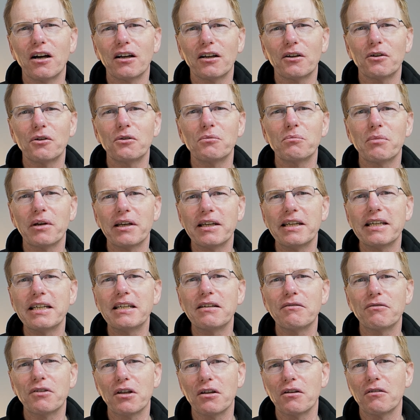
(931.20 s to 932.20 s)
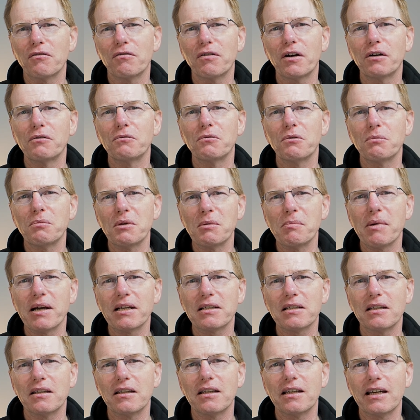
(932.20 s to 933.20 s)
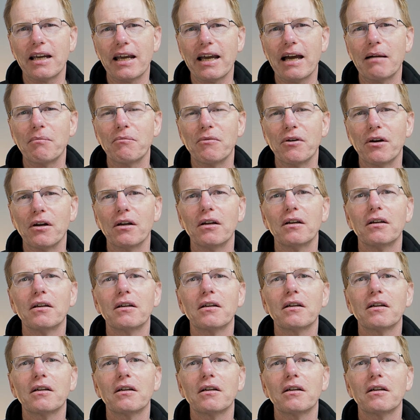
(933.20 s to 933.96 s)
couldn't believe that the phone would be better than the camera.